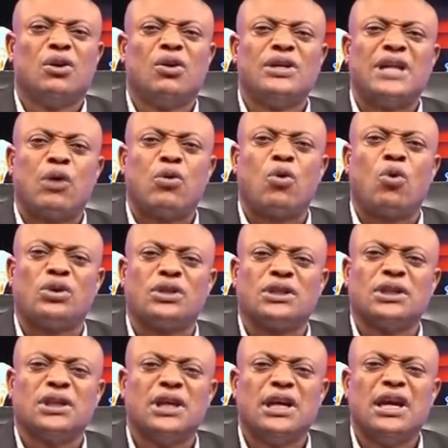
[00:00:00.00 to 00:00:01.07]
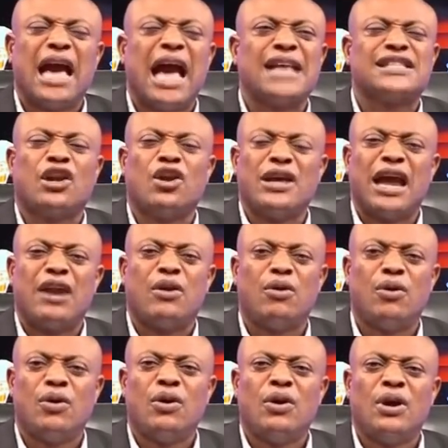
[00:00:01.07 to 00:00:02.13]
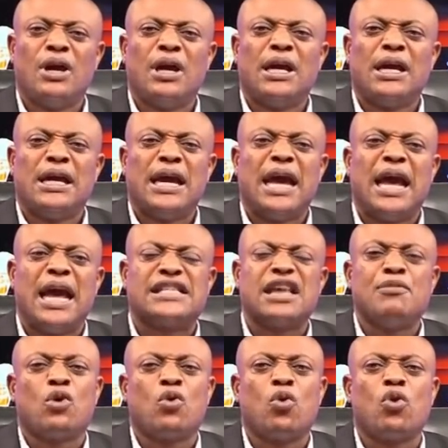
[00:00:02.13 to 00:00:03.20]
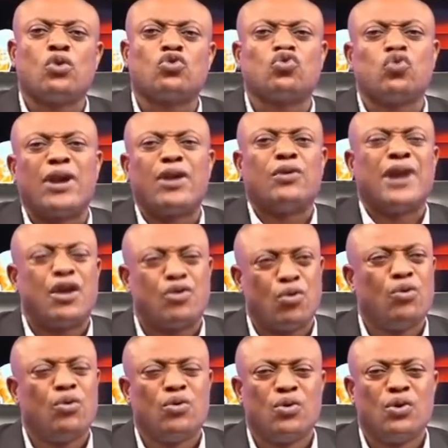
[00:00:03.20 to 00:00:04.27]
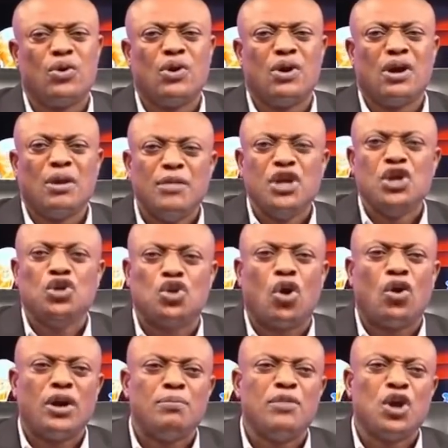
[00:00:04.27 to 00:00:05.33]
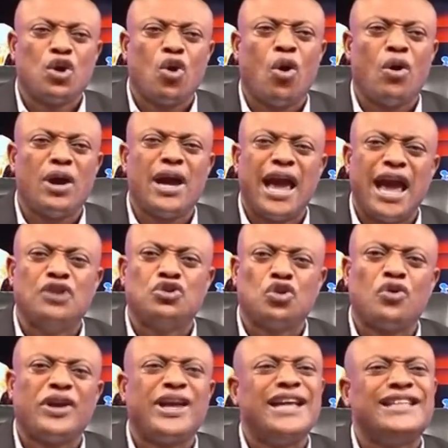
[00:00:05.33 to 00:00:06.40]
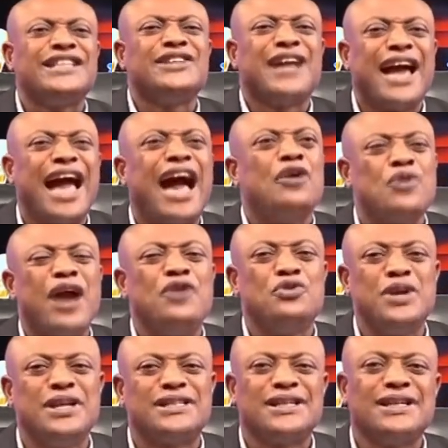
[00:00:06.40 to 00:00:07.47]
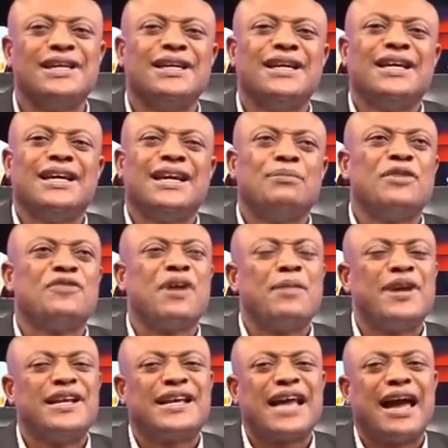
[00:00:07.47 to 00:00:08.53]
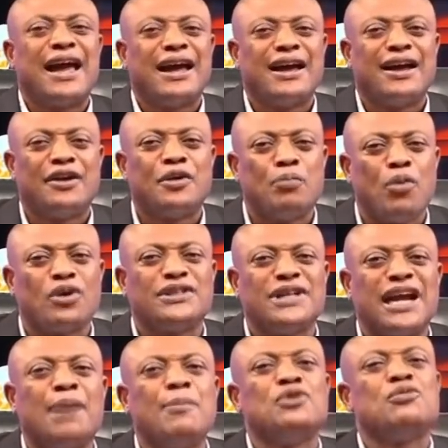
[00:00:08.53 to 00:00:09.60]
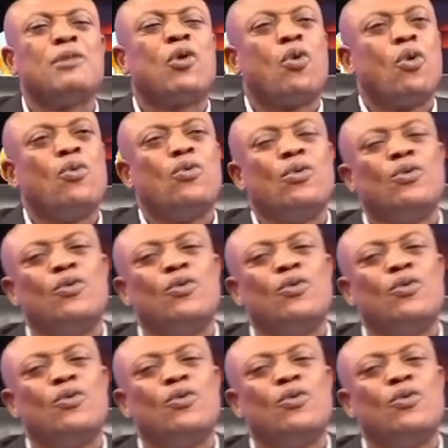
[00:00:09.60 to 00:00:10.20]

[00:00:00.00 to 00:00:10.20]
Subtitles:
or the court as a lawyer no I say me koko to na no me ko interrogating na how do I do it me for medical report na me so bako